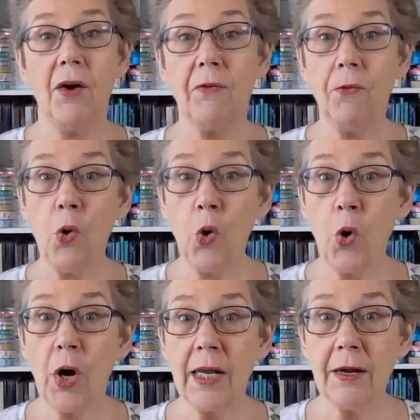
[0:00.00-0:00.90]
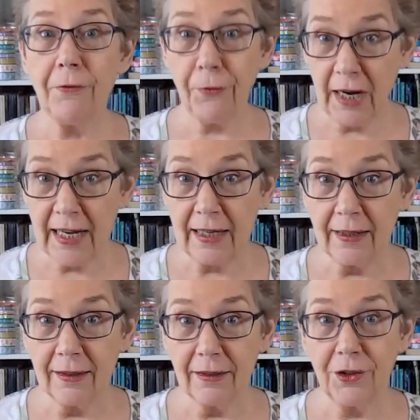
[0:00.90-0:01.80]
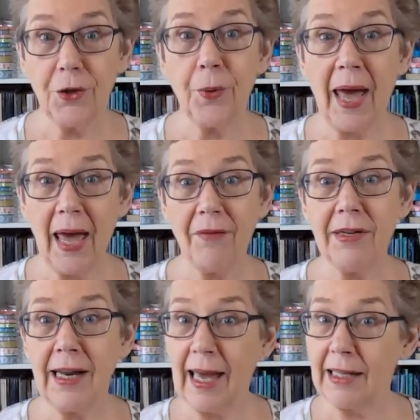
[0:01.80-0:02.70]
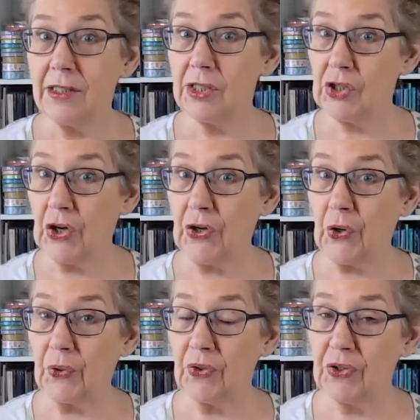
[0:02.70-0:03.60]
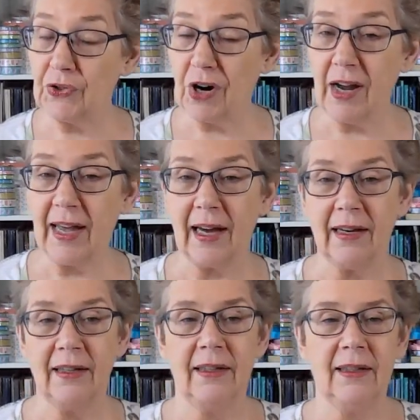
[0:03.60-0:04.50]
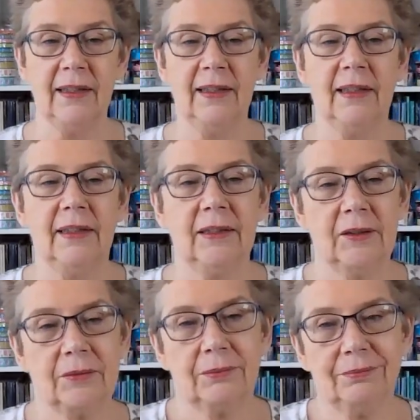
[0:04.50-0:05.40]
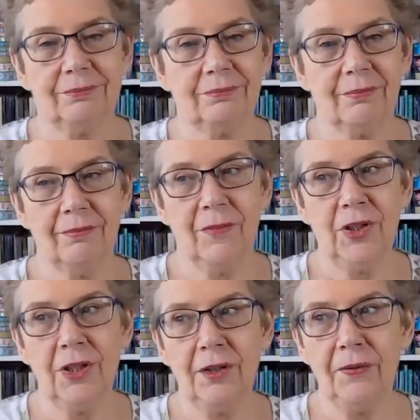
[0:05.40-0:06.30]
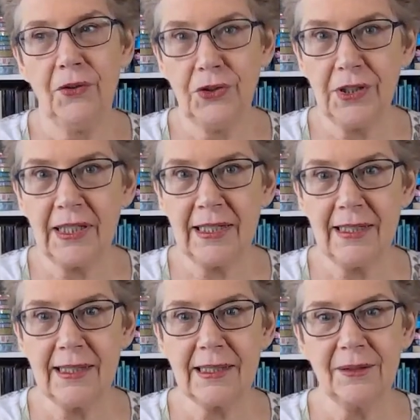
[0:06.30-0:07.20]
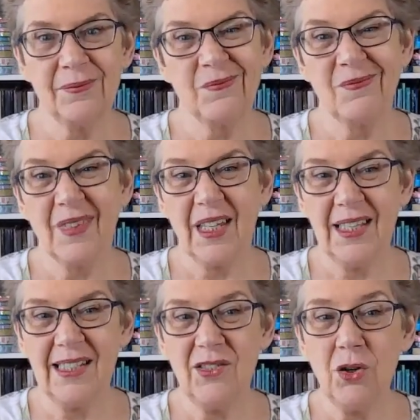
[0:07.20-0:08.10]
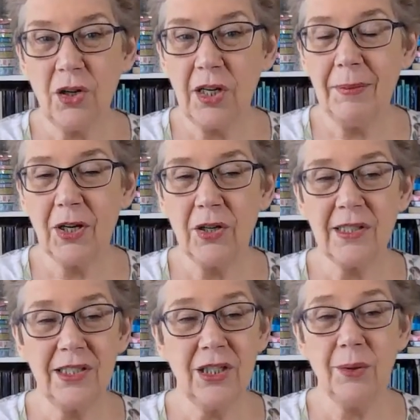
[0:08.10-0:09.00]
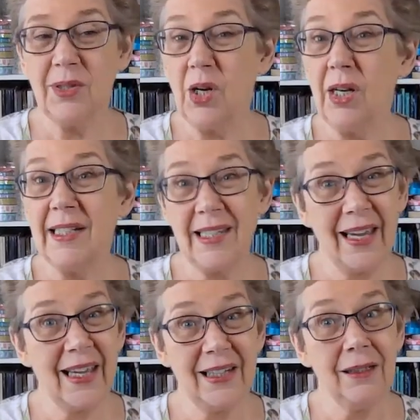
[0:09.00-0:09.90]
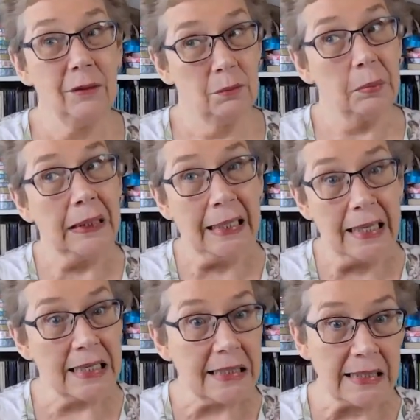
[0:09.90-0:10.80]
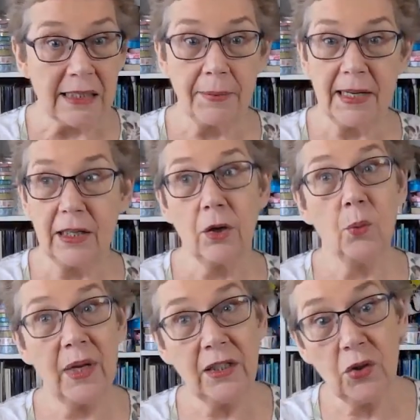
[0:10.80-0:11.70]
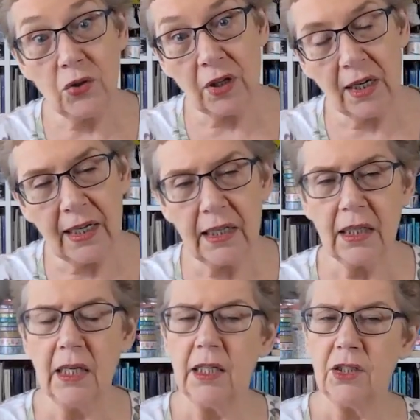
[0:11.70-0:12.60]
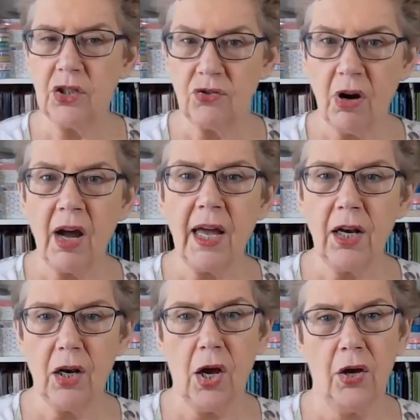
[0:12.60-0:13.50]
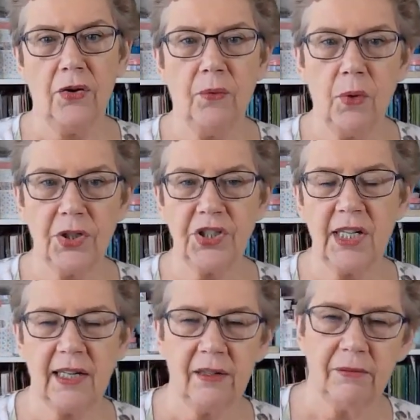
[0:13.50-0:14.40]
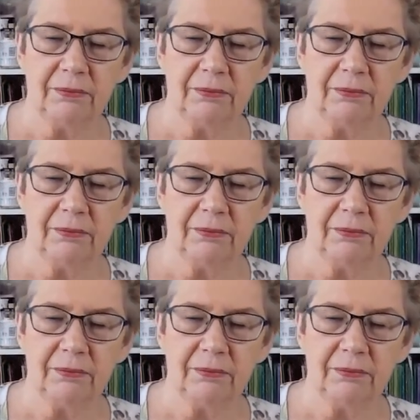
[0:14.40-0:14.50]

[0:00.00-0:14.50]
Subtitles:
for free. You haven't had to turn on the dryer. You know, if you do this, it's not going to be costing you $1.10 plus, depending on when you dry it, to dry a load of washing.